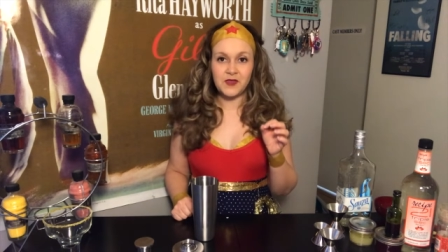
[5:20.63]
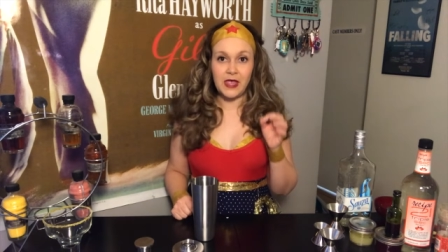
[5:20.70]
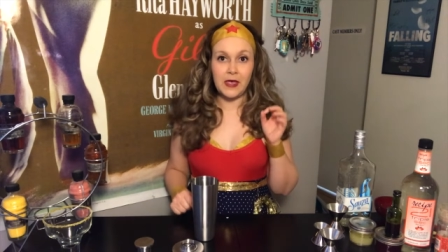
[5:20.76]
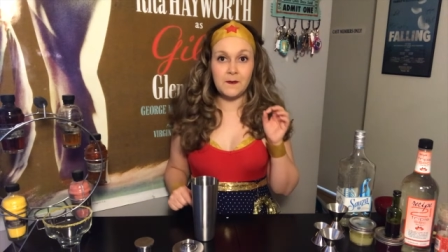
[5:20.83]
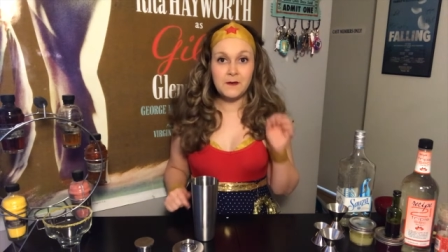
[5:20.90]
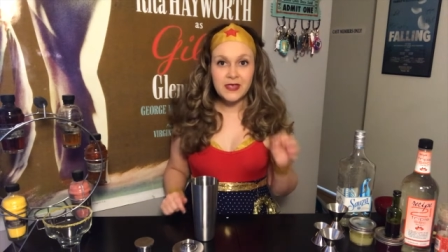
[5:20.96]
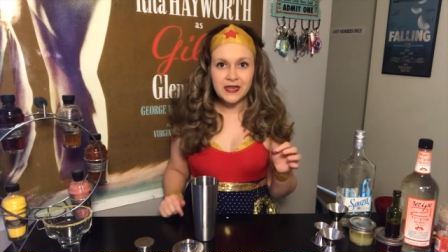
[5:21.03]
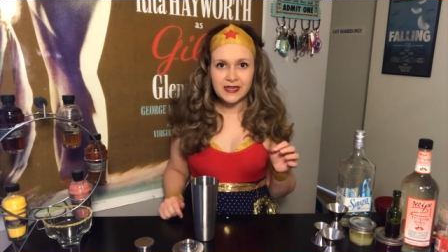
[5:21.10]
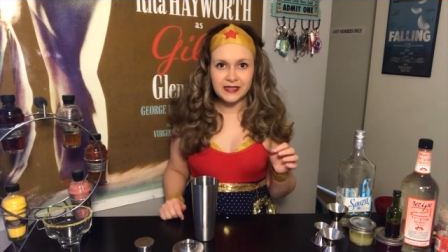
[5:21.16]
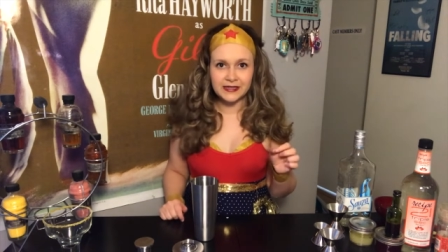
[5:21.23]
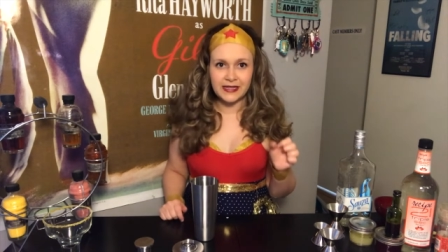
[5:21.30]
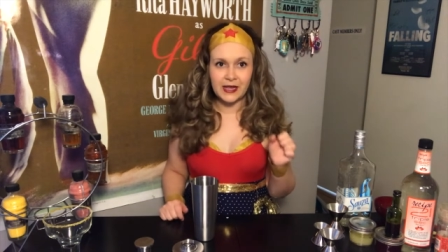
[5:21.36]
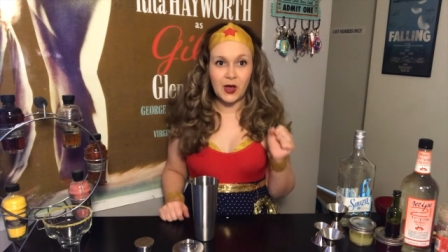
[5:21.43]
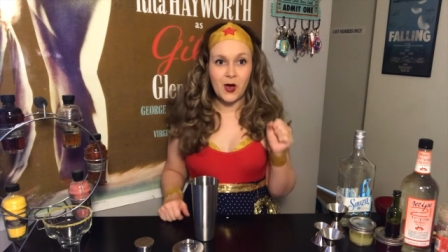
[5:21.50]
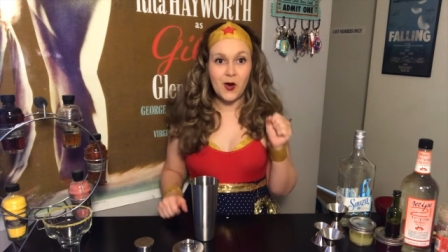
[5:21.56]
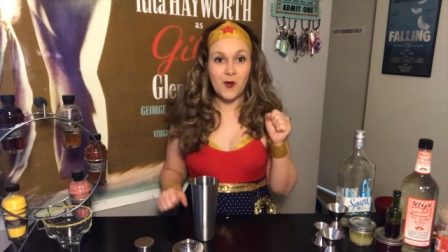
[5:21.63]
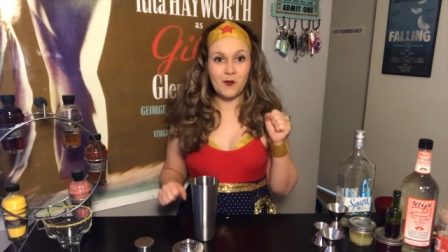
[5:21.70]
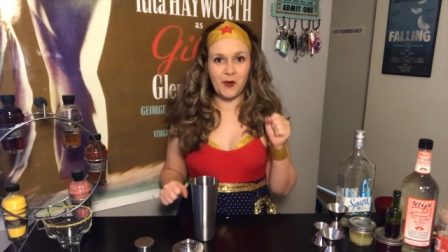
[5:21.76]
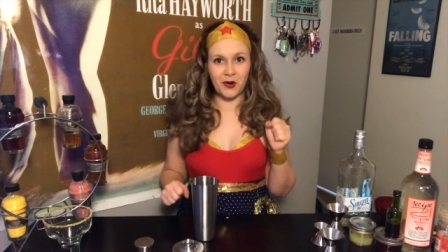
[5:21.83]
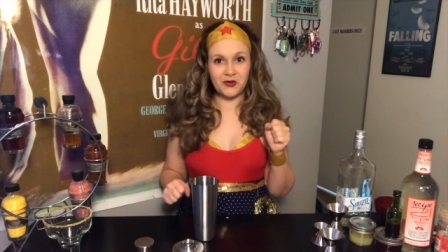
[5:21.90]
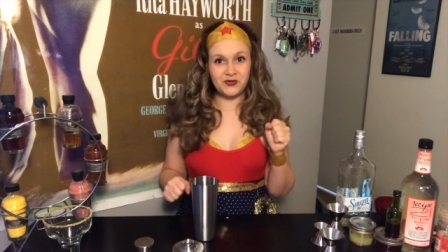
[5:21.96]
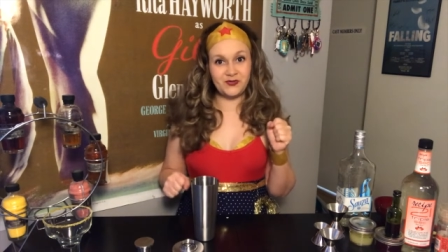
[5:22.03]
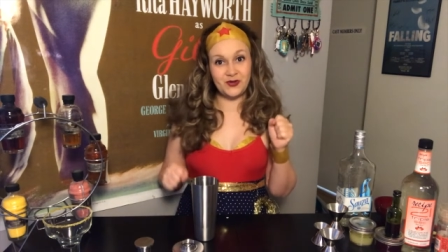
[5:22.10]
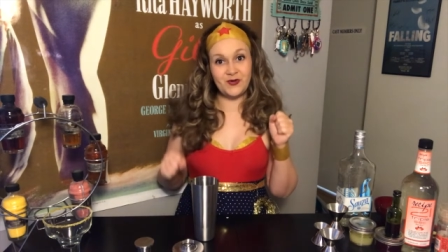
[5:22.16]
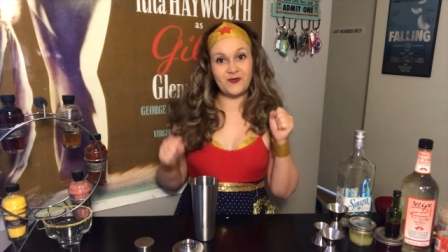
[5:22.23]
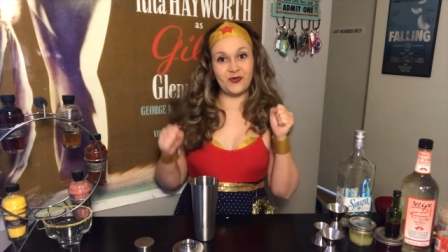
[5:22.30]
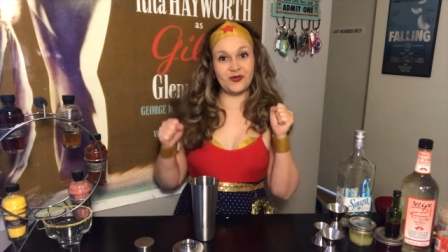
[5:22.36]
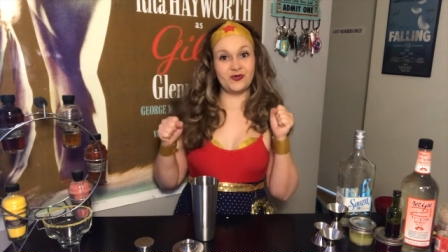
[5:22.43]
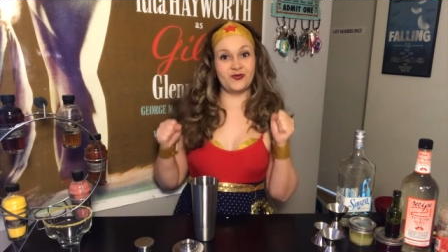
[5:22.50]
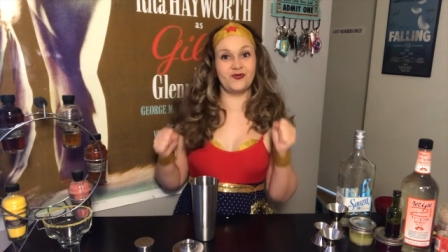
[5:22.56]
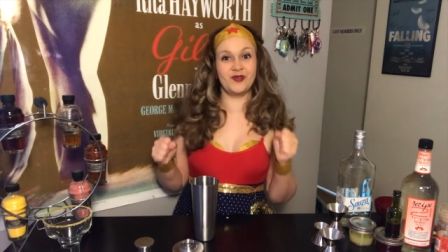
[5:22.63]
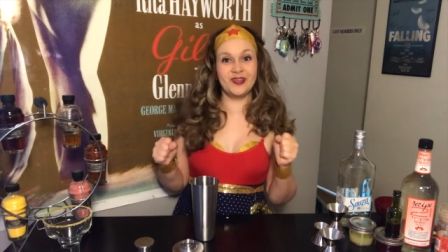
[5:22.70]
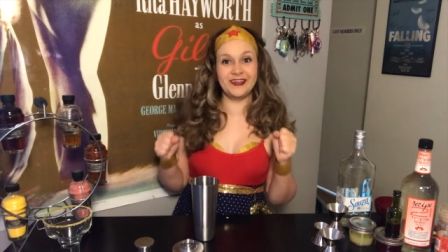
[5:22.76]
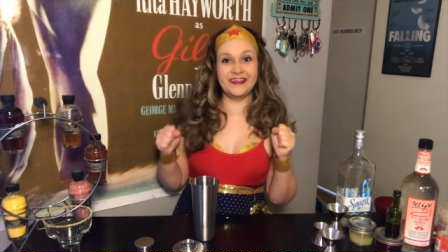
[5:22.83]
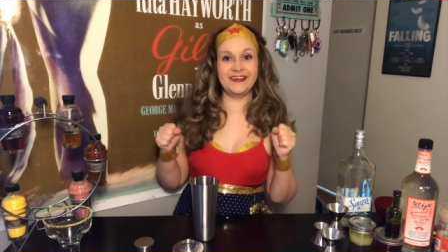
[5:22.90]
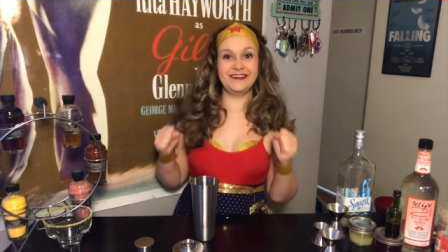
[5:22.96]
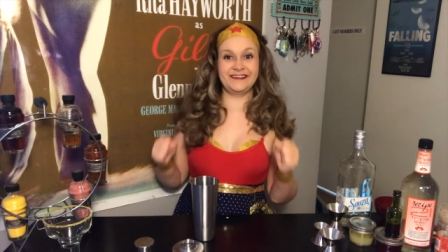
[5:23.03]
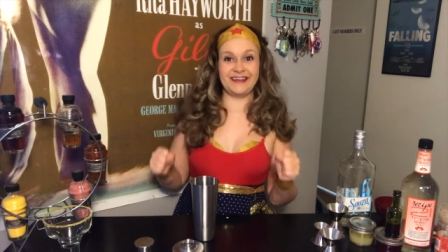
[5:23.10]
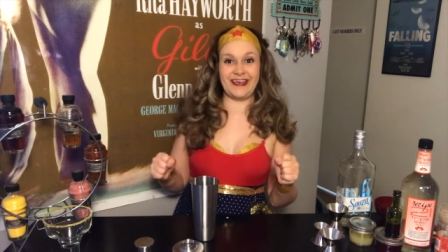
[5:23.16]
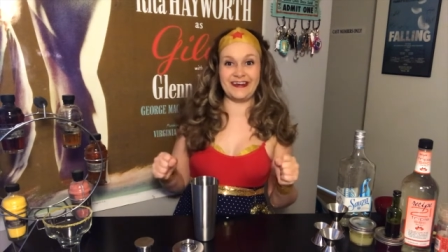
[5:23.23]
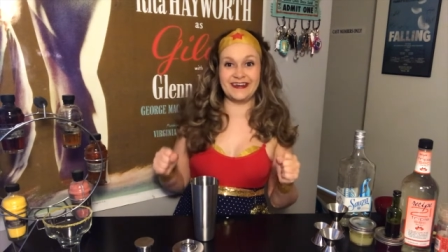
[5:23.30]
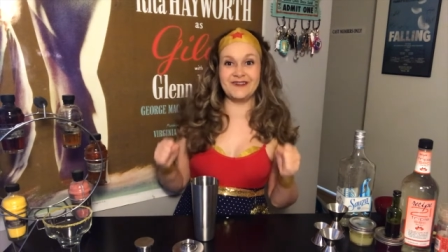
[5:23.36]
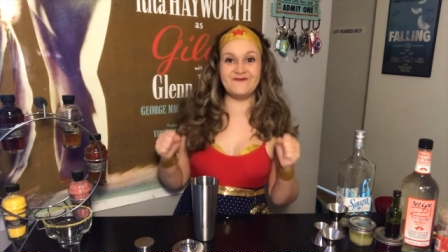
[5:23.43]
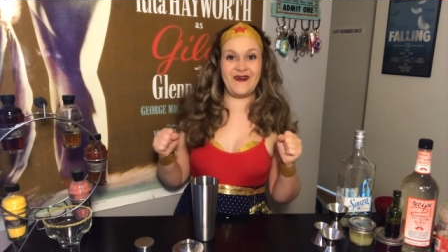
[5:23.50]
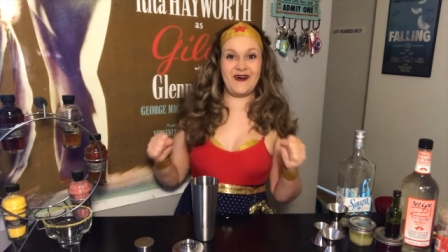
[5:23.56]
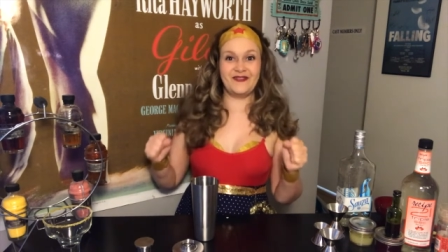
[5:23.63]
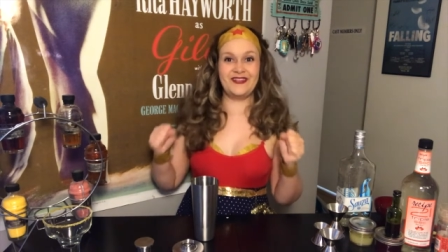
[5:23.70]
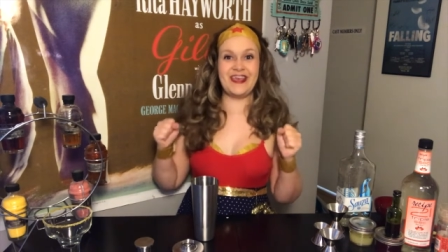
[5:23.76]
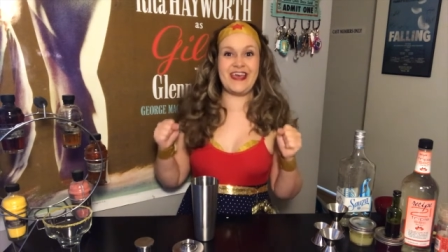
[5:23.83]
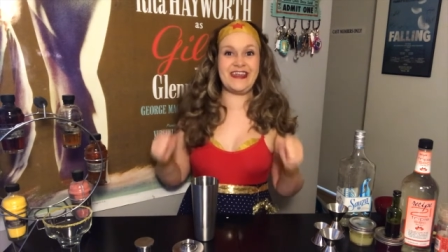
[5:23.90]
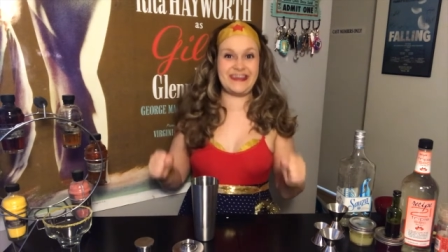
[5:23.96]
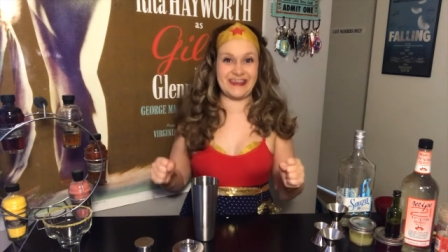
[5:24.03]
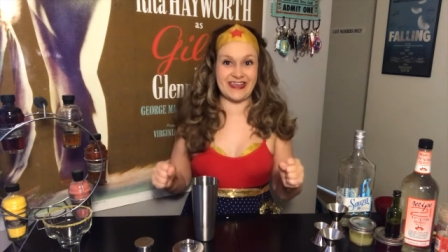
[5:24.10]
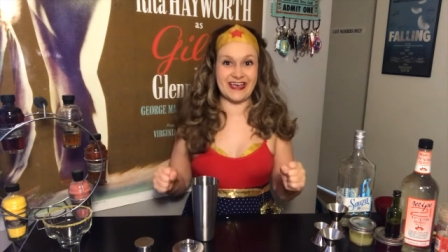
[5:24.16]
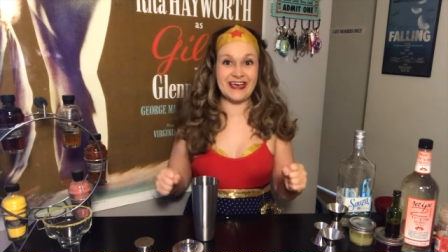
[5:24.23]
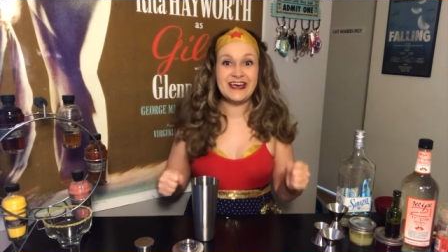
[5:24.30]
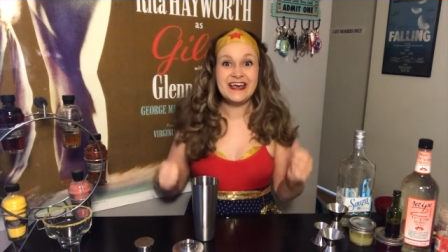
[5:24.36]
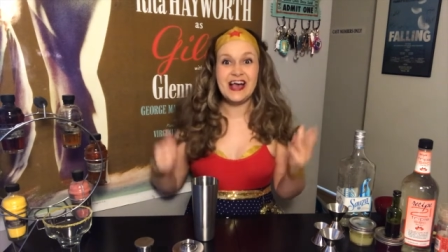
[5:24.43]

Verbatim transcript: Immediately, Marston was really excited about the idea